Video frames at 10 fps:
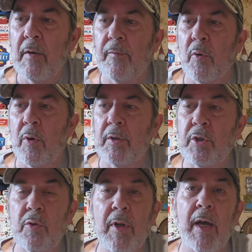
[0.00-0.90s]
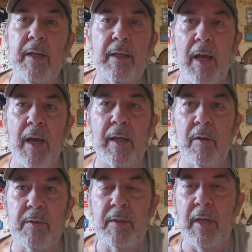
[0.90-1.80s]
for $2.99
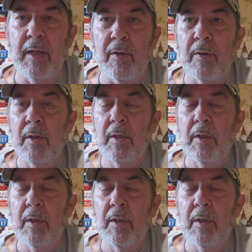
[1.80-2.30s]
on sale.